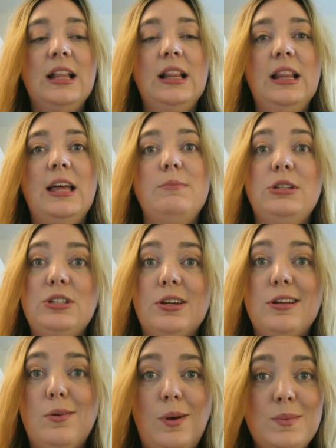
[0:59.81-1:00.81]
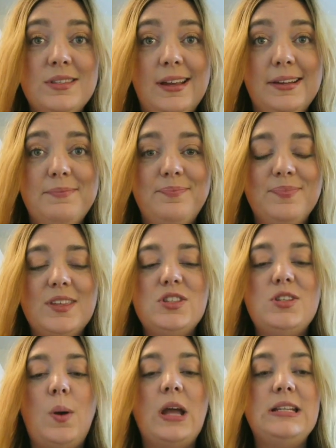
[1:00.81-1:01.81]
let me check your website.
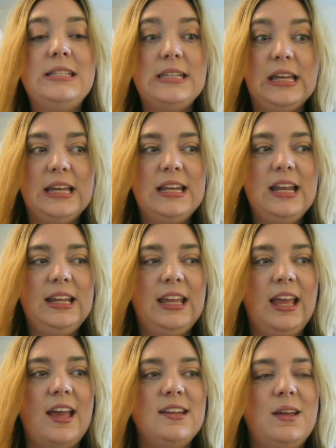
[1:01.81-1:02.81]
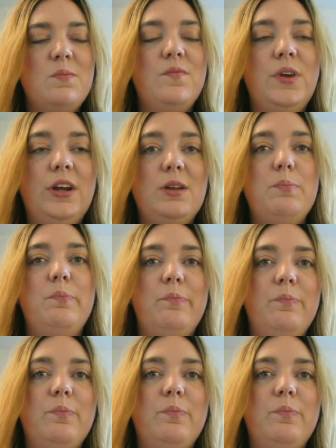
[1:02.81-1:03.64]
So I did, and I'm very,